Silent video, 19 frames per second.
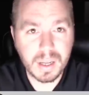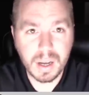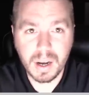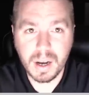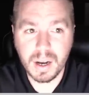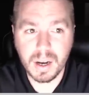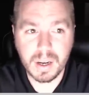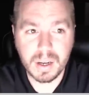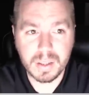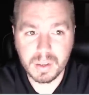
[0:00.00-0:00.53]

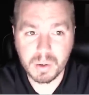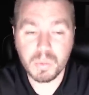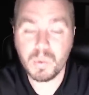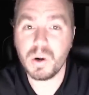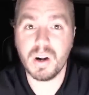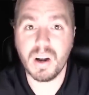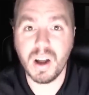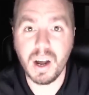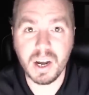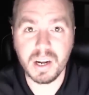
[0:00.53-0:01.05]
Uh, there
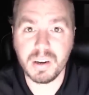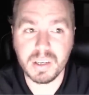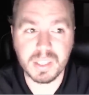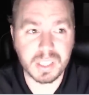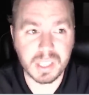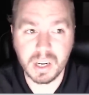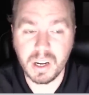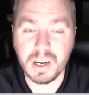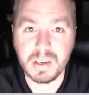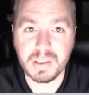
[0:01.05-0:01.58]
weren't hundreds
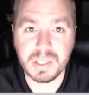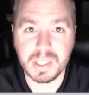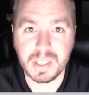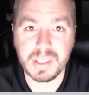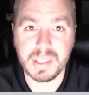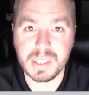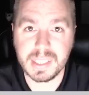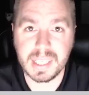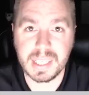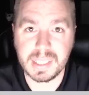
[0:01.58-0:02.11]
and hundreds of
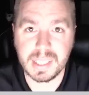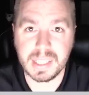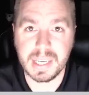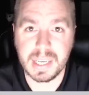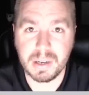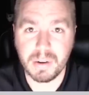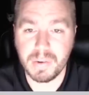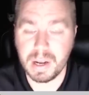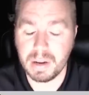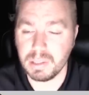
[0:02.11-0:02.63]
these things
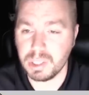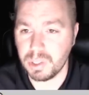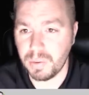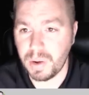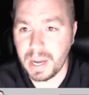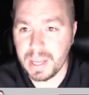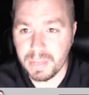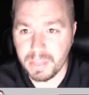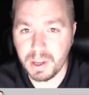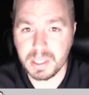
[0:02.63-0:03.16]
laying around. So
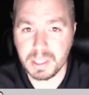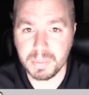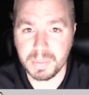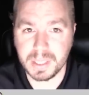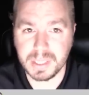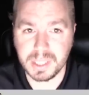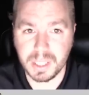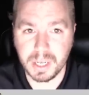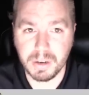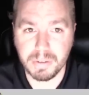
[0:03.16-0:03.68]
I thought to
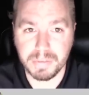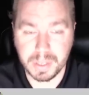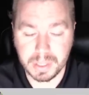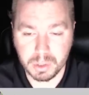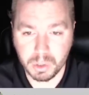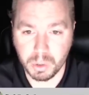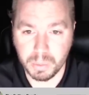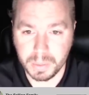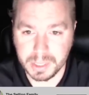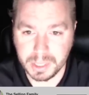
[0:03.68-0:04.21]
myself and
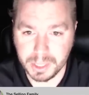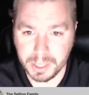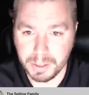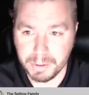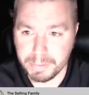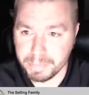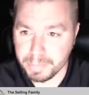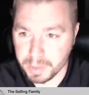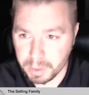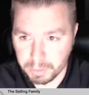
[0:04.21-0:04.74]
told
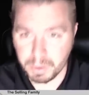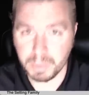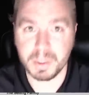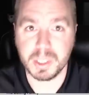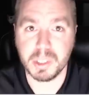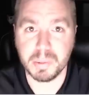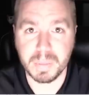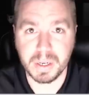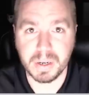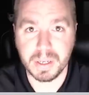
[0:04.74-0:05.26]
myself from
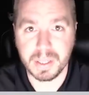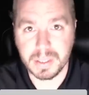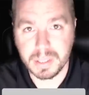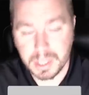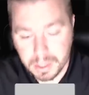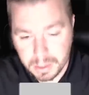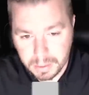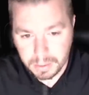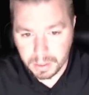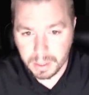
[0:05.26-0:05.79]

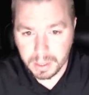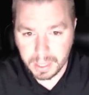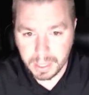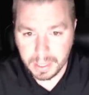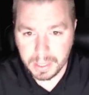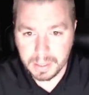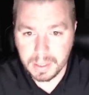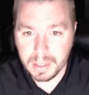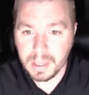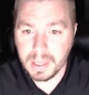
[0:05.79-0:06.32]
experience,
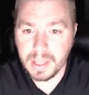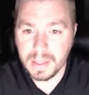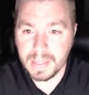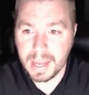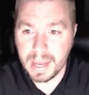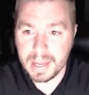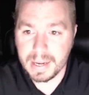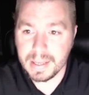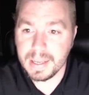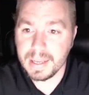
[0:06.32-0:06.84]
again,
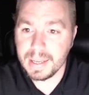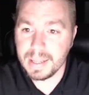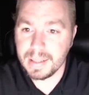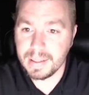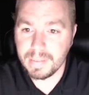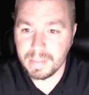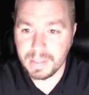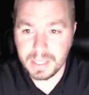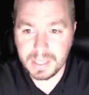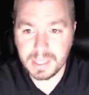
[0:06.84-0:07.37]
that
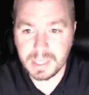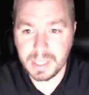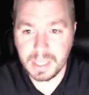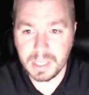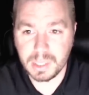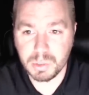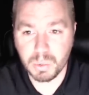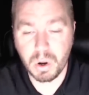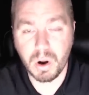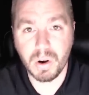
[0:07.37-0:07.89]
these
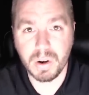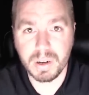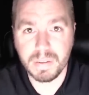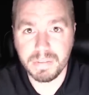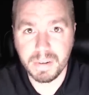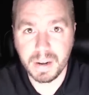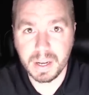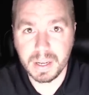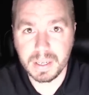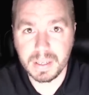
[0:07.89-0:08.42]
things were hard to
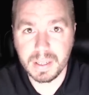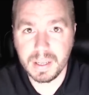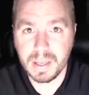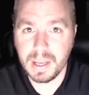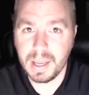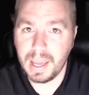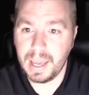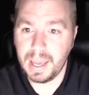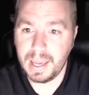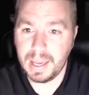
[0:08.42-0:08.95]
find.
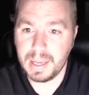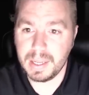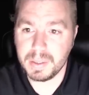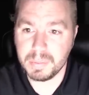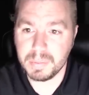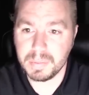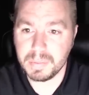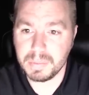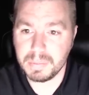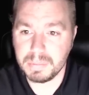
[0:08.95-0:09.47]

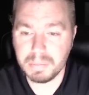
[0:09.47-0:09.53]
And